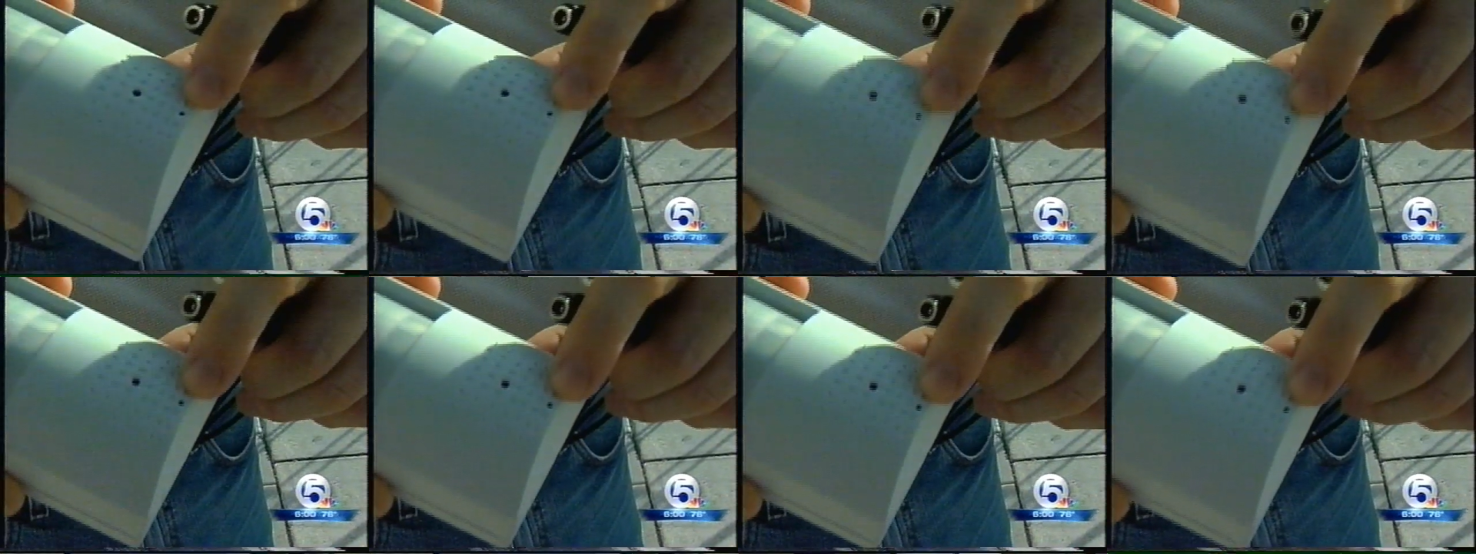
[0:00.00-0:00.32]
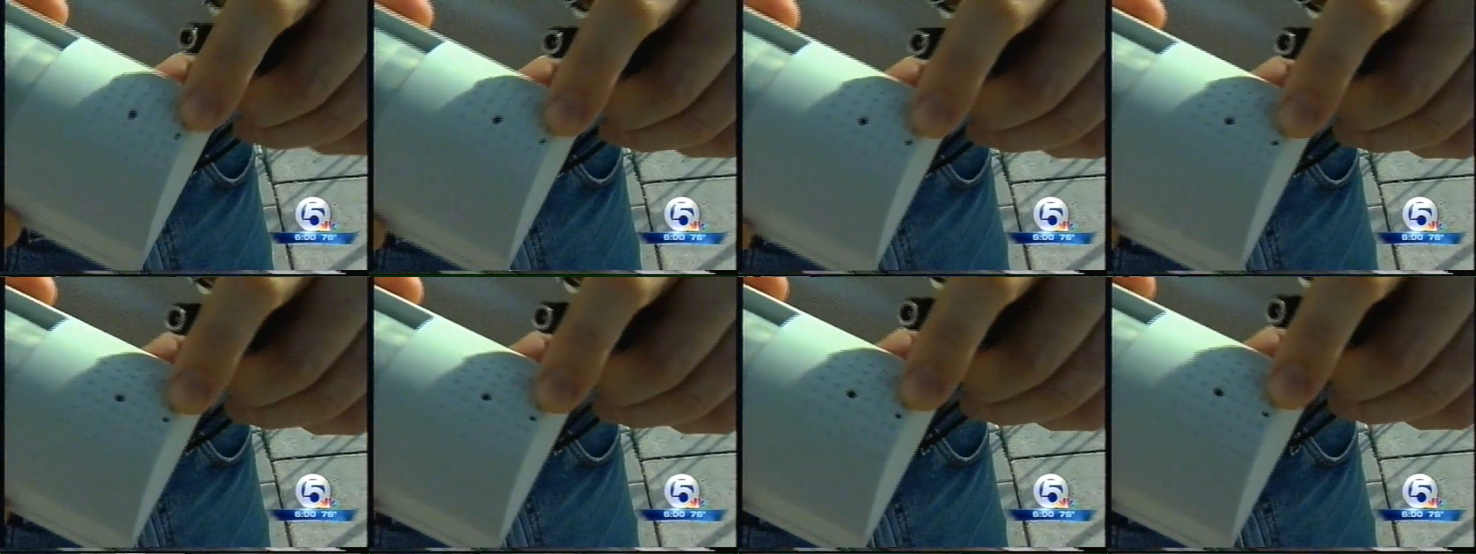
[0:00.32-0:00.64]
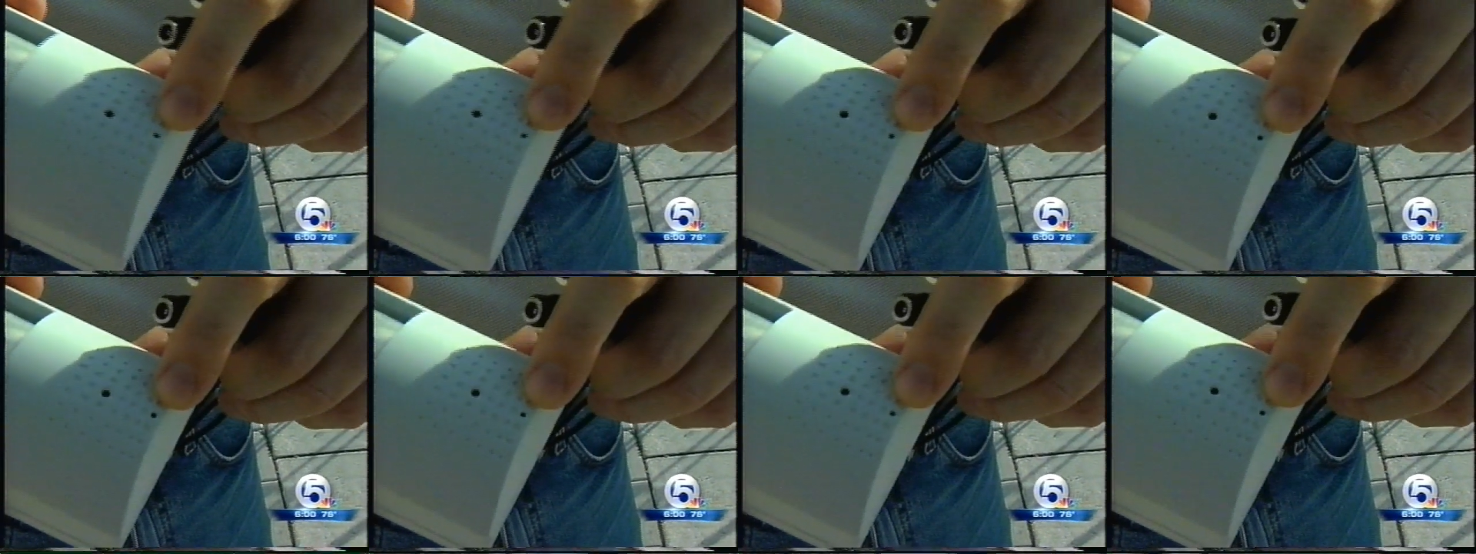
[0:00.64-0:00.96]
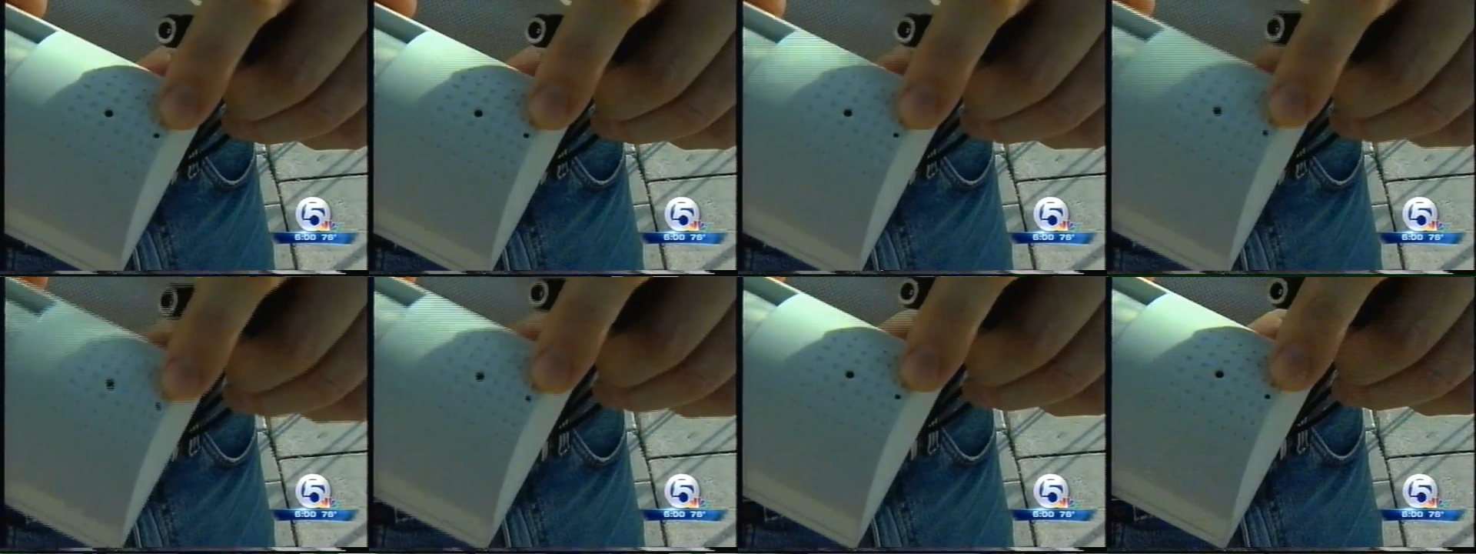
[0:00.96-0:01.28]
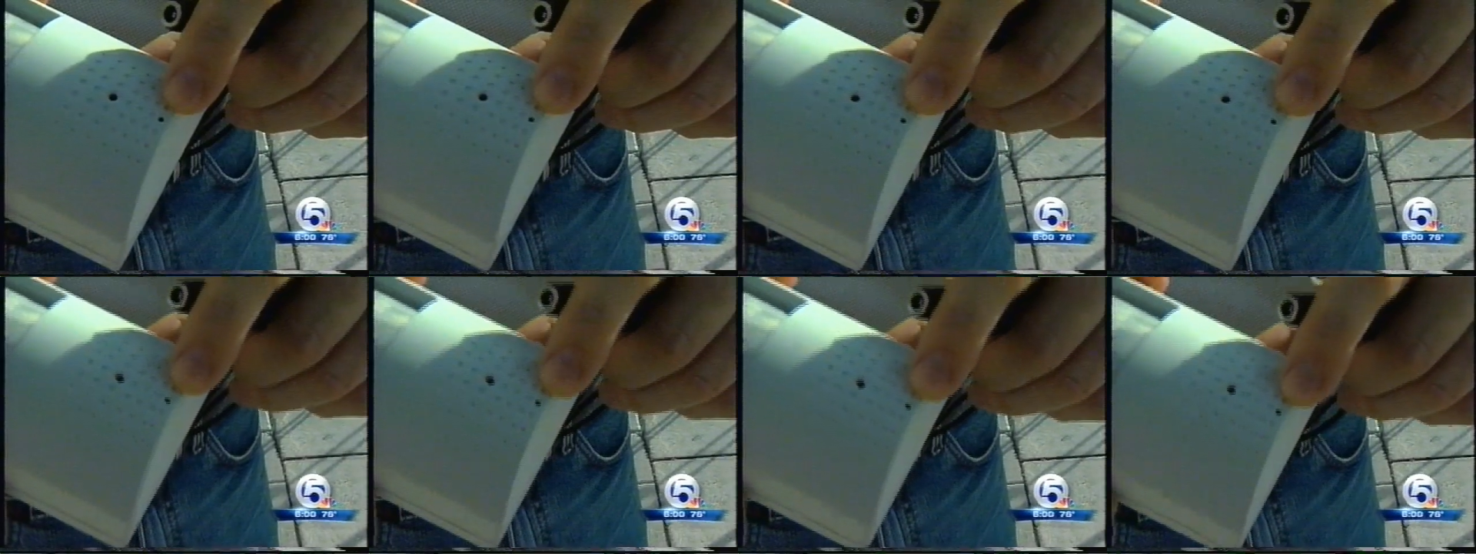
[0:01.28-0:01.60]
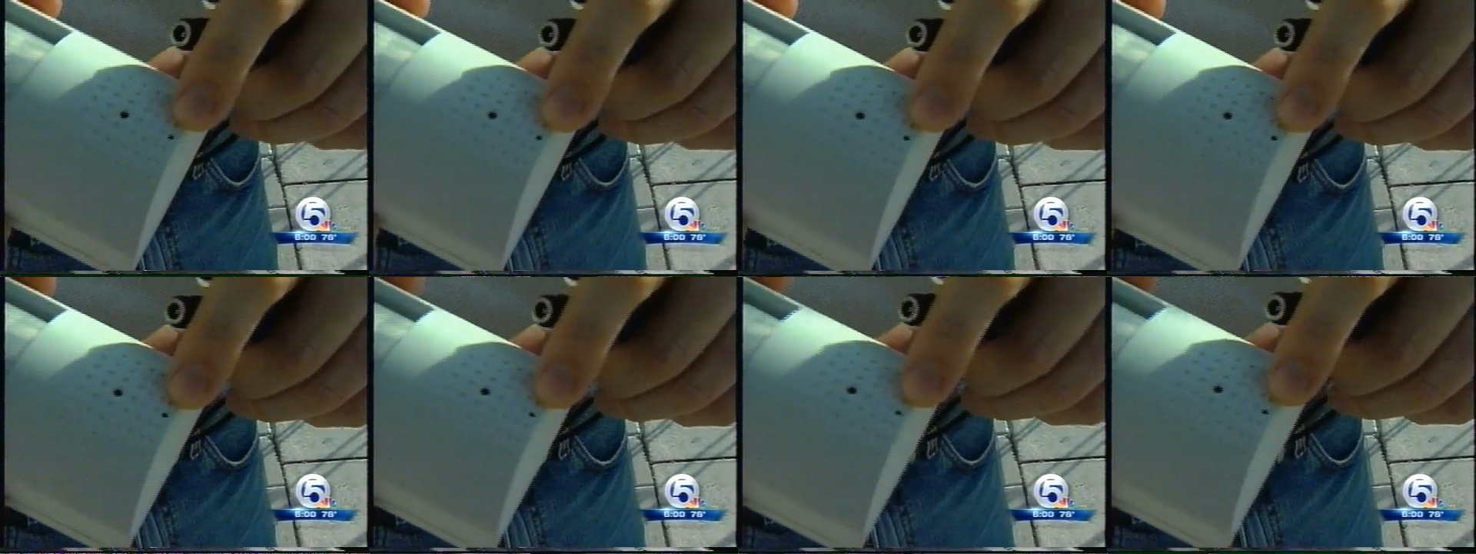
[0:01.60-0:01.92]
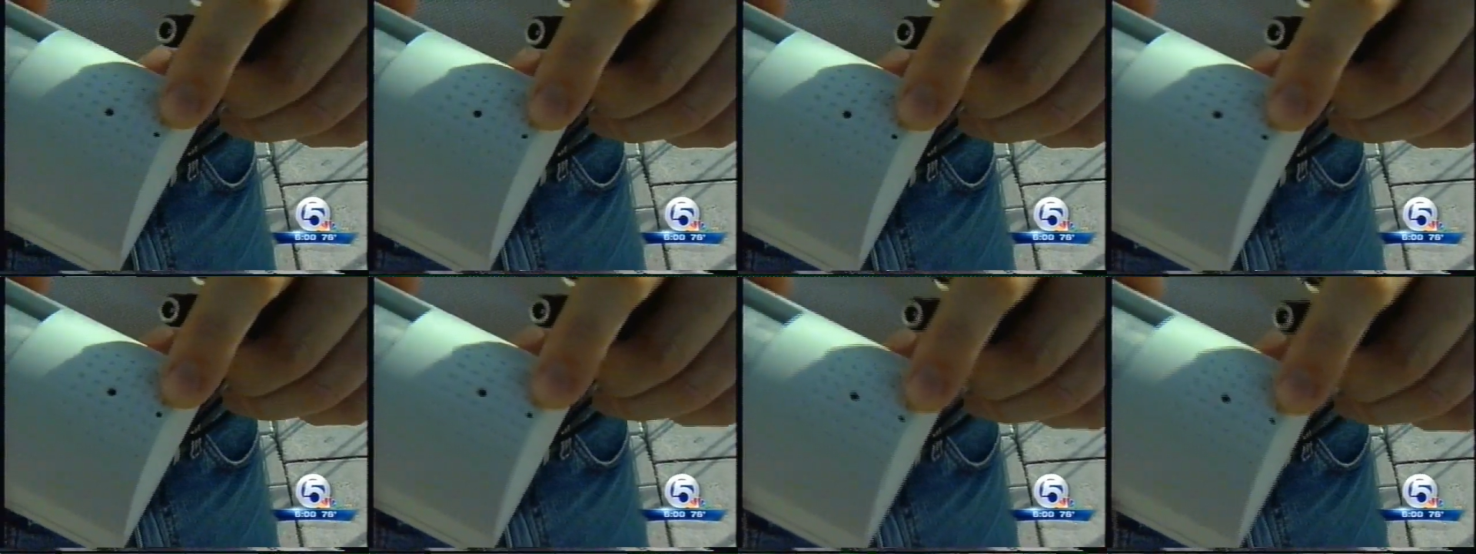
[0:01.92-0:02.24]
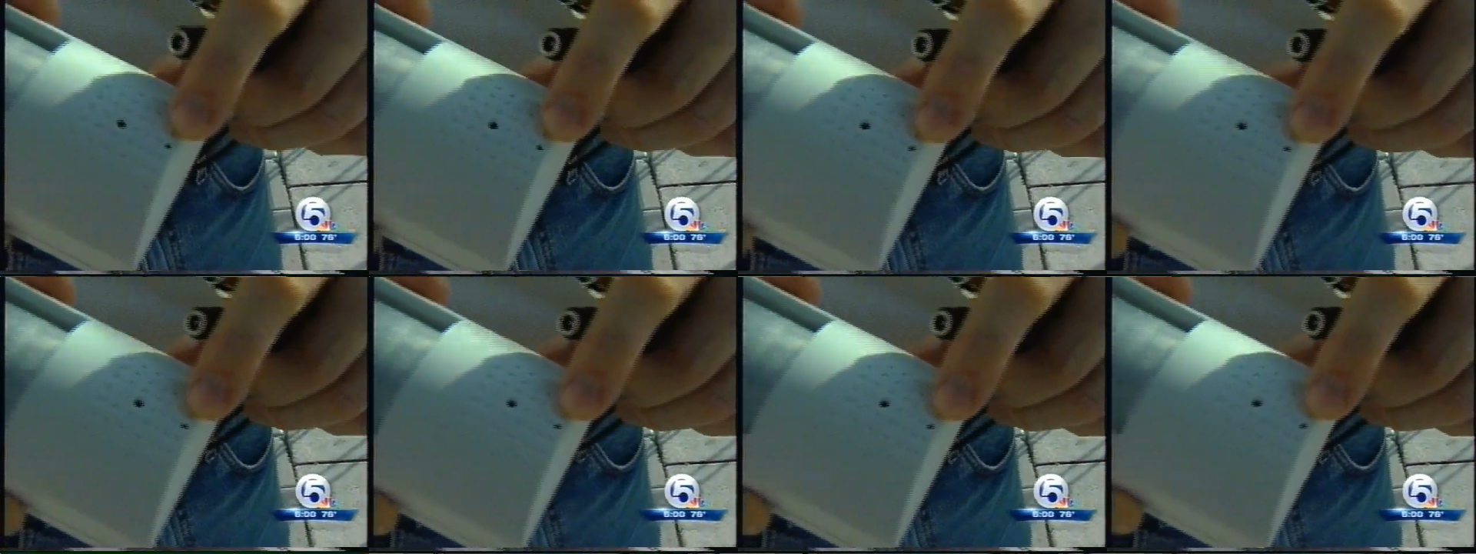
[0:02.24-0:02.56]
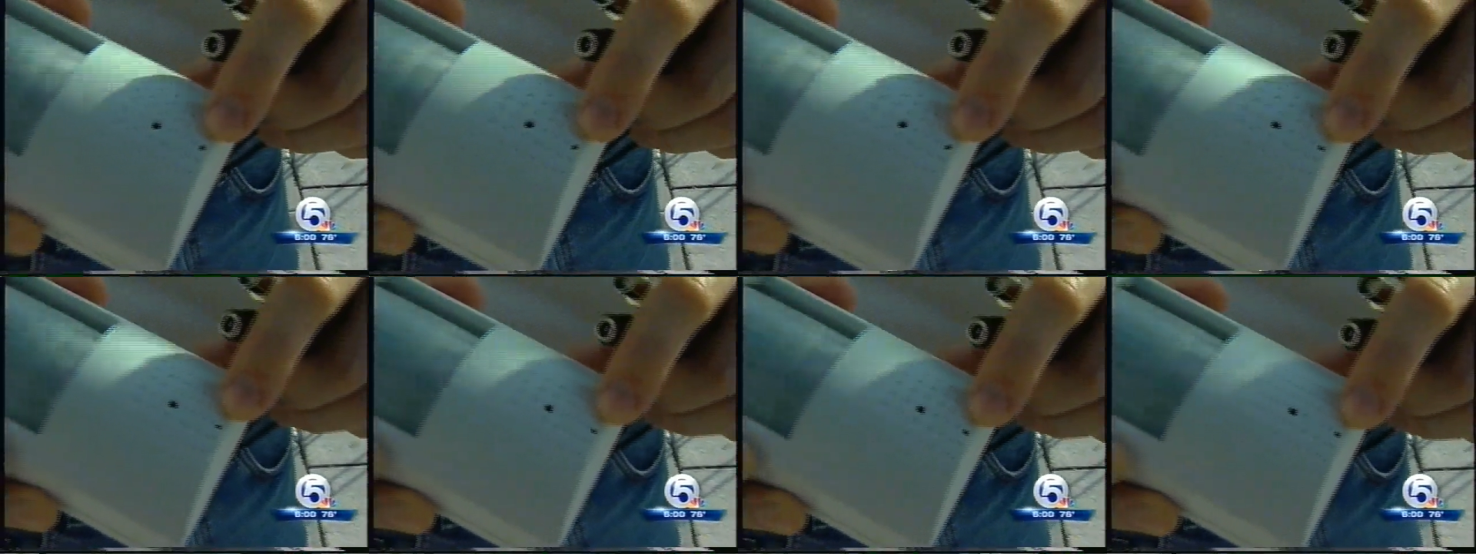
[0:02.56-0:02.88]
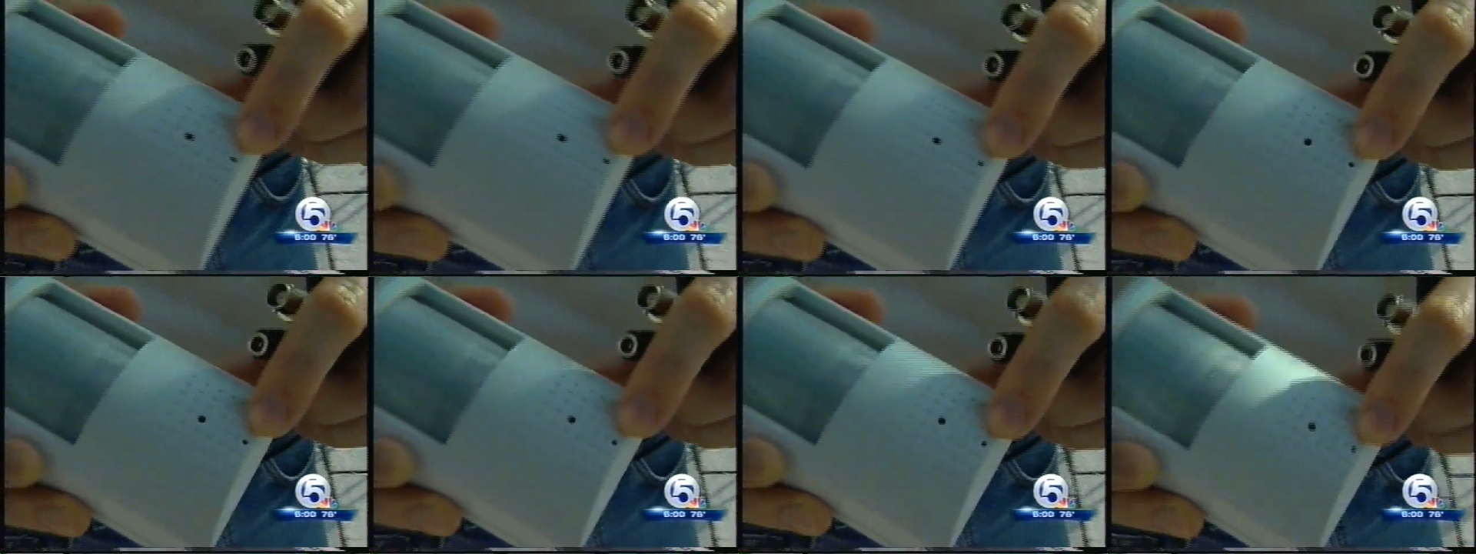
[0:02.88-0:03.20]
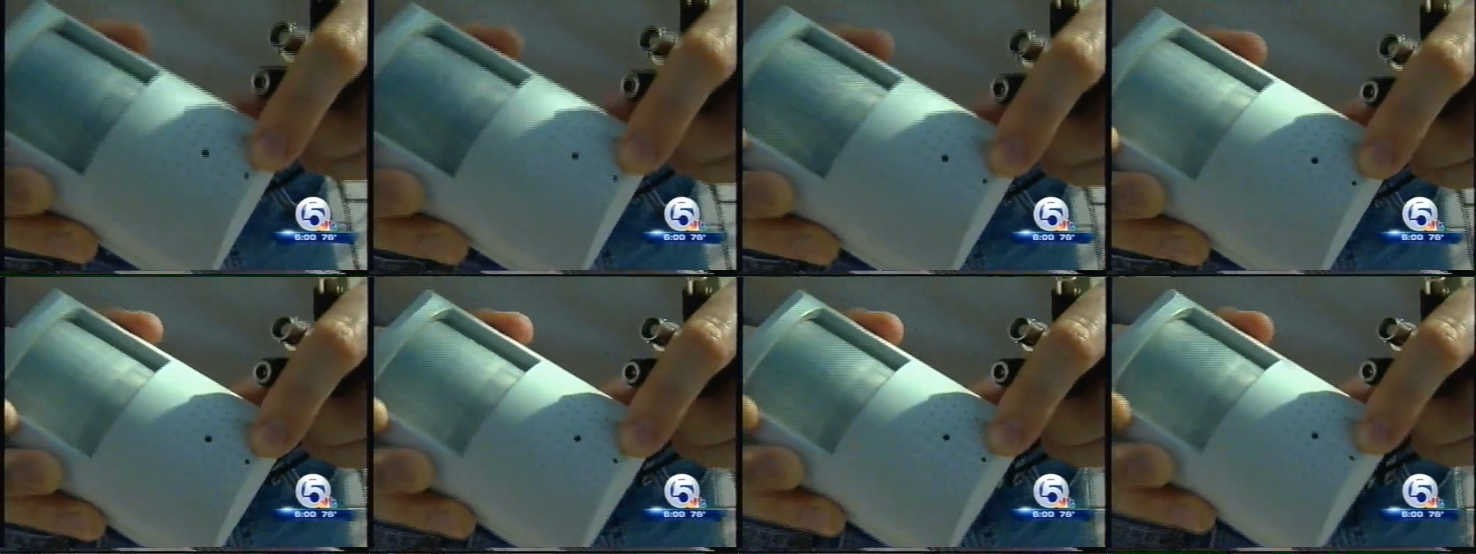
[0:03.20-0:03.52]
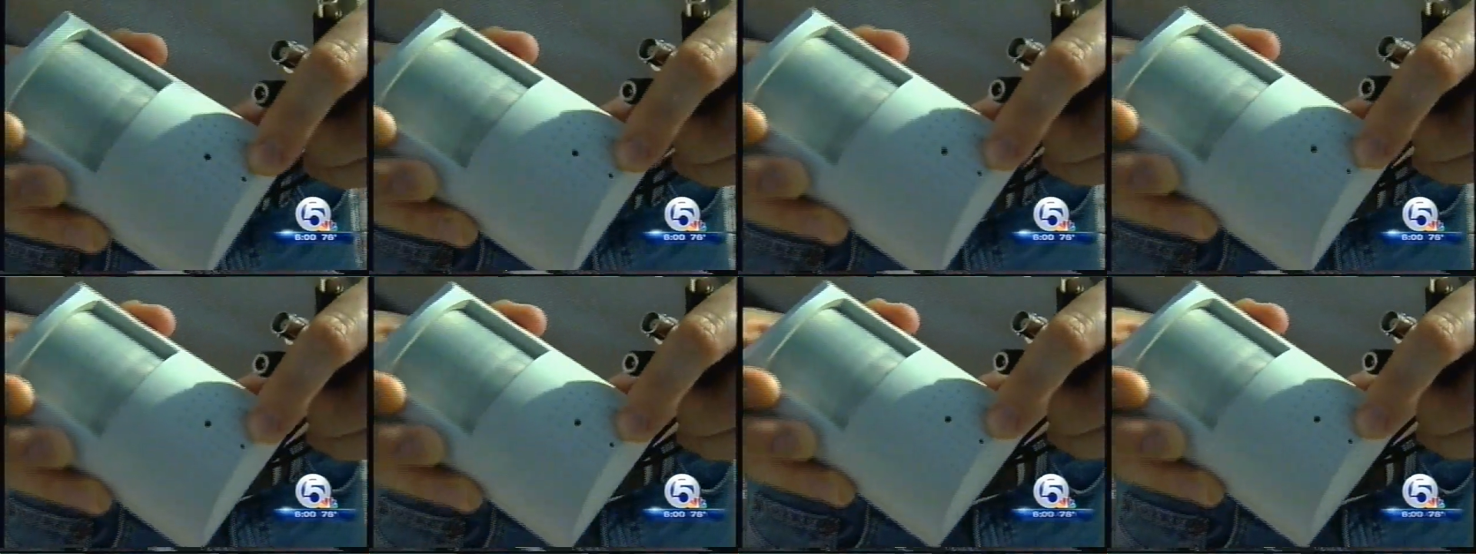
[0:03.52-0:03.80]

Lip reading: [unreadable: no face in view]